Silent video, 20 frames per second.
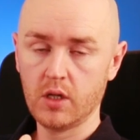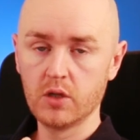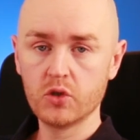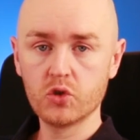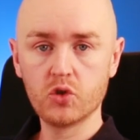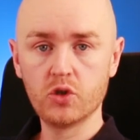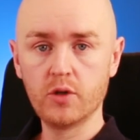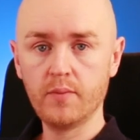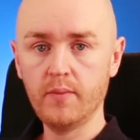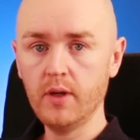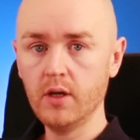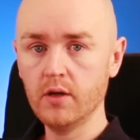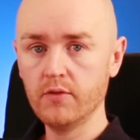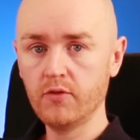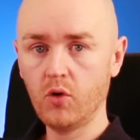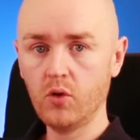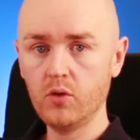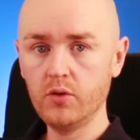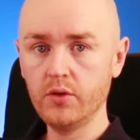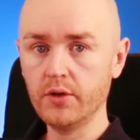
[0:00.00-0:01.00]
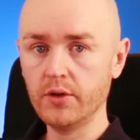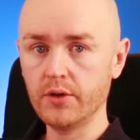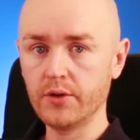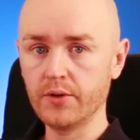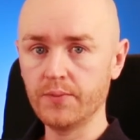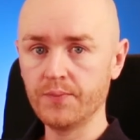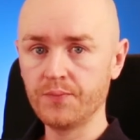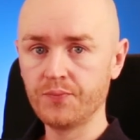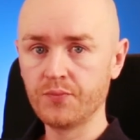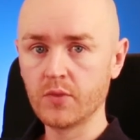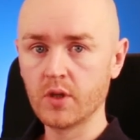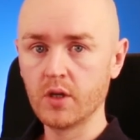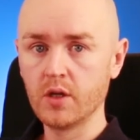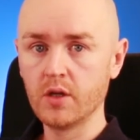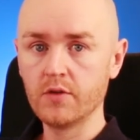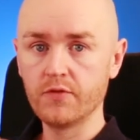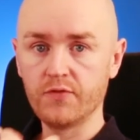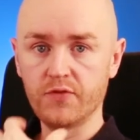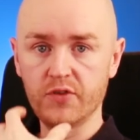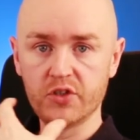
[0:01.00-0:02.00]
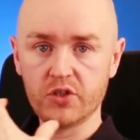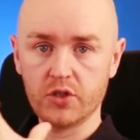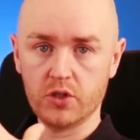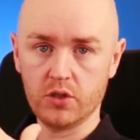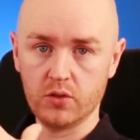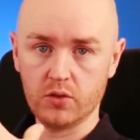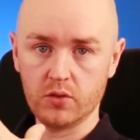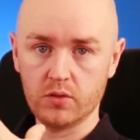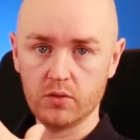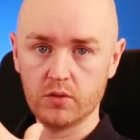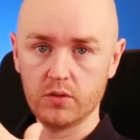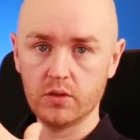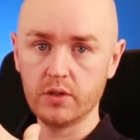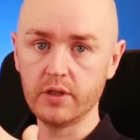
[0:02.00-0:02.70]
So they may have all their physical